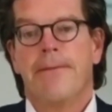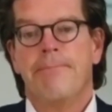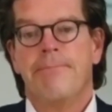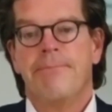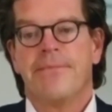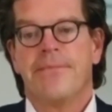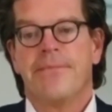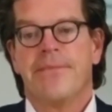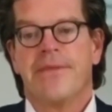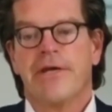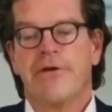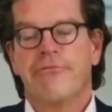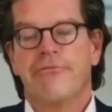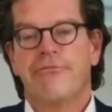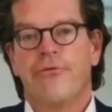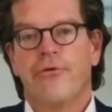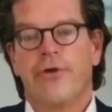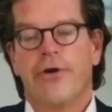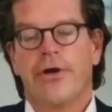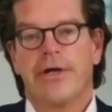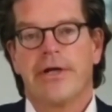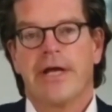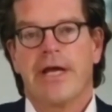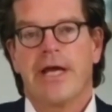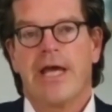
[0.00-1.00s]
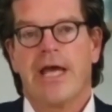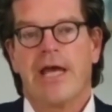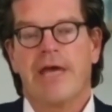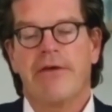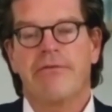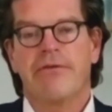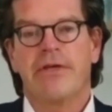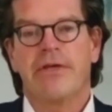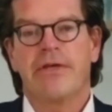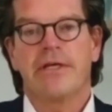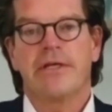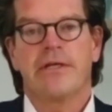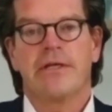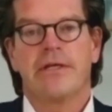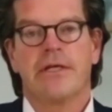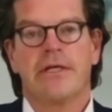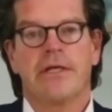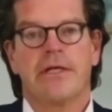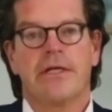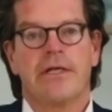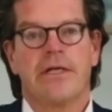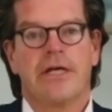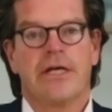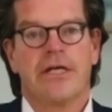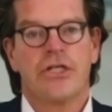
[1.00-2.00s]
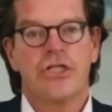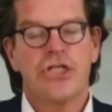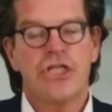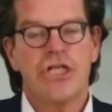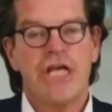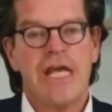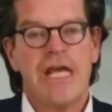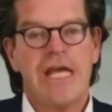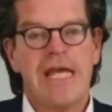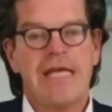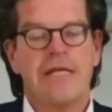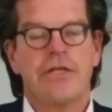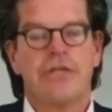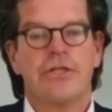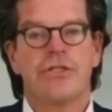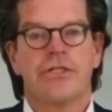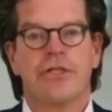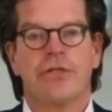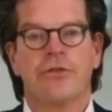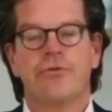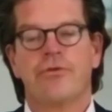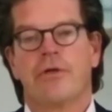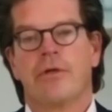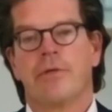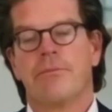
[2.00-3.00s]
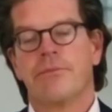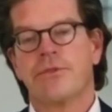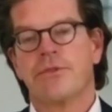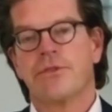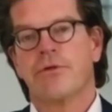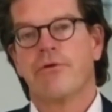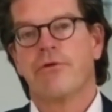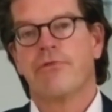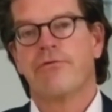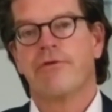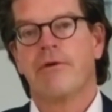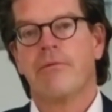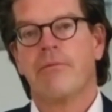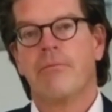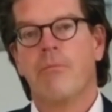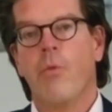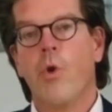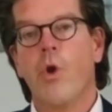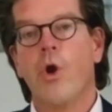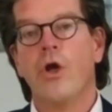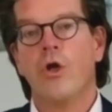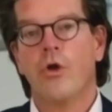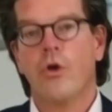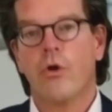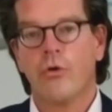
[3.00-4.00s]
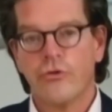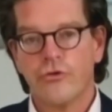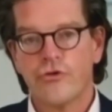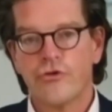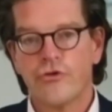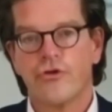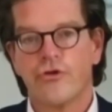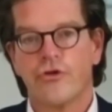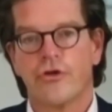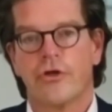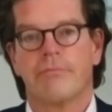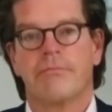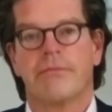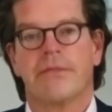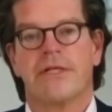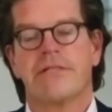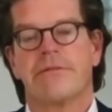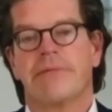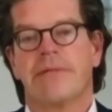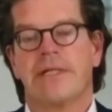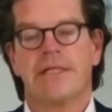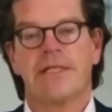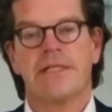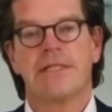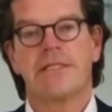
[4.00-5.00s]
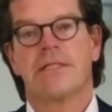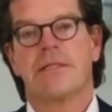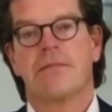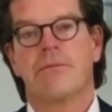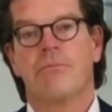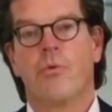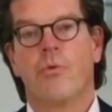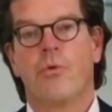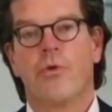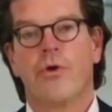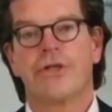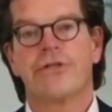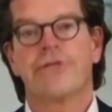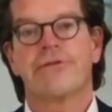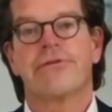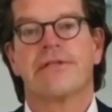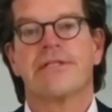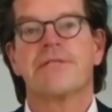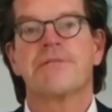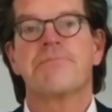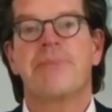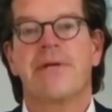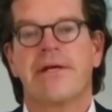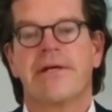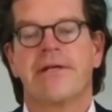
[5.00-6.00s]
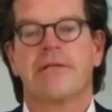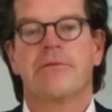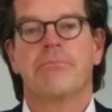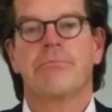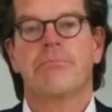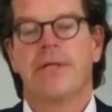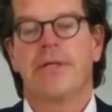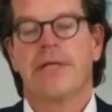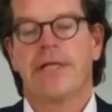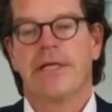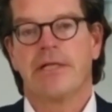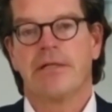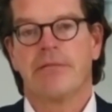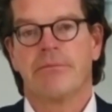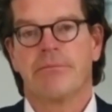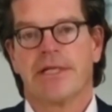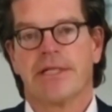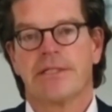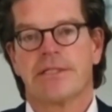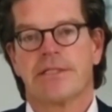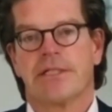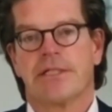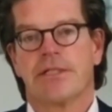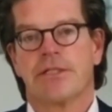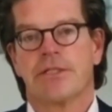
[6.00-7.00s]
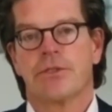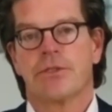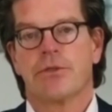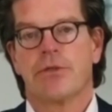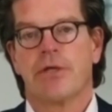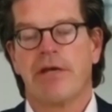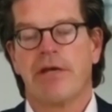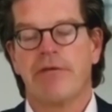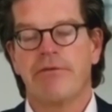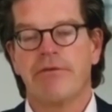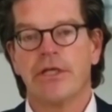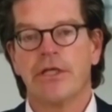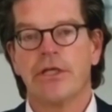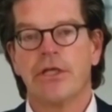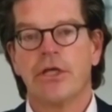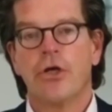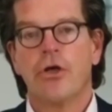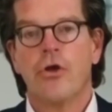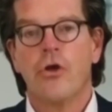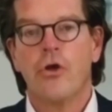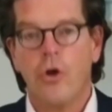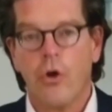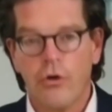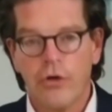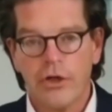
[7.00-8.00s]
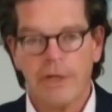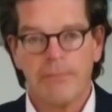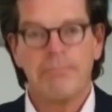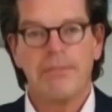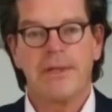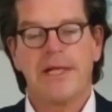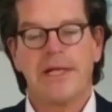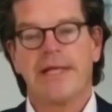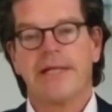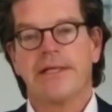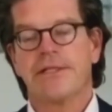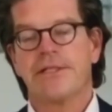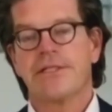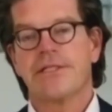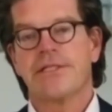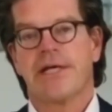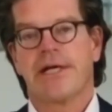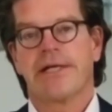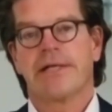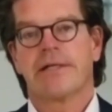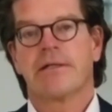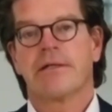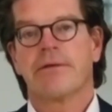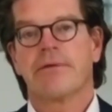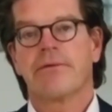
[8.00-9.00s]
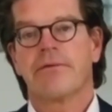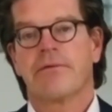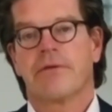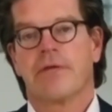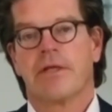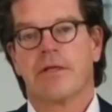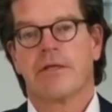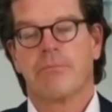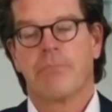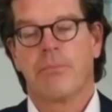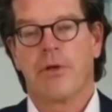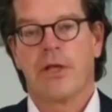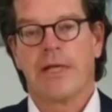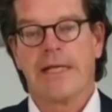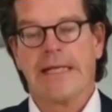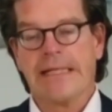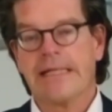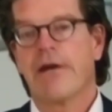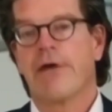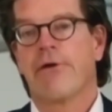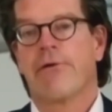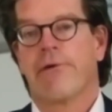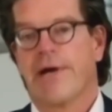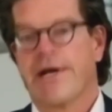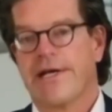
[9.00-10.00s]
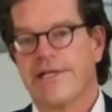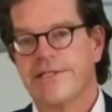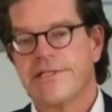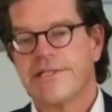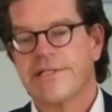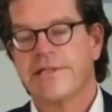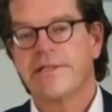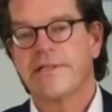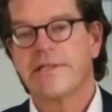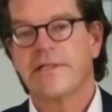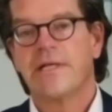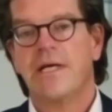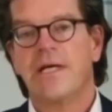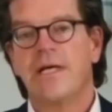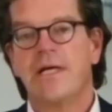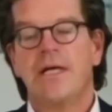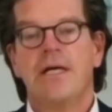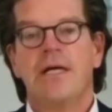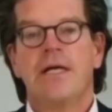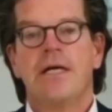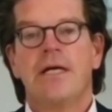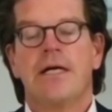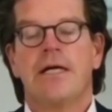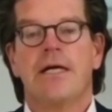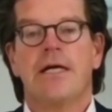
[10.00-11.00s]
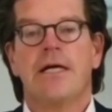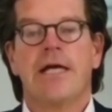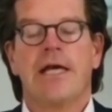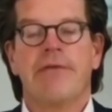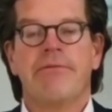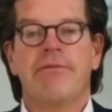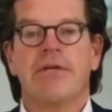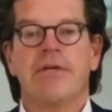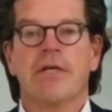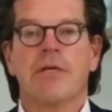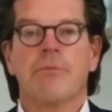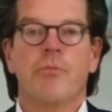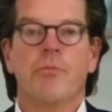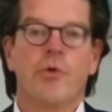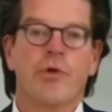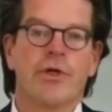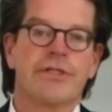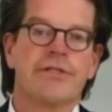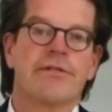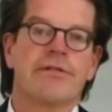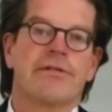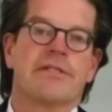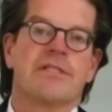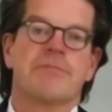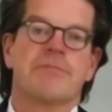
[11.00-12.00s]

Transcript: Um, therefore, having a, a, change in terms of a more long-term as well as a more transparent planning makes sense. So having longer planning cycles and planning horizon, uh, having a more